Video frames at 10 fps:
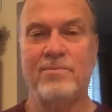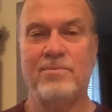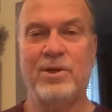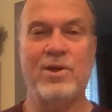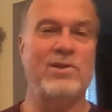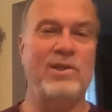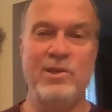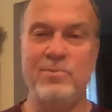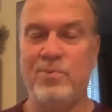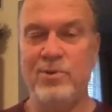because he
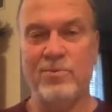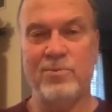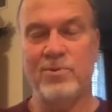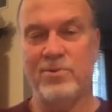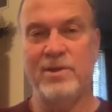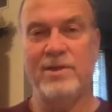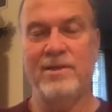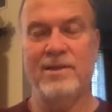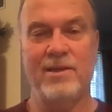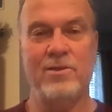didn't put the real
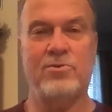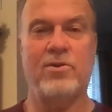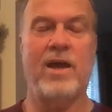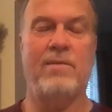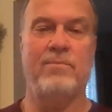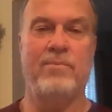thing in the trap.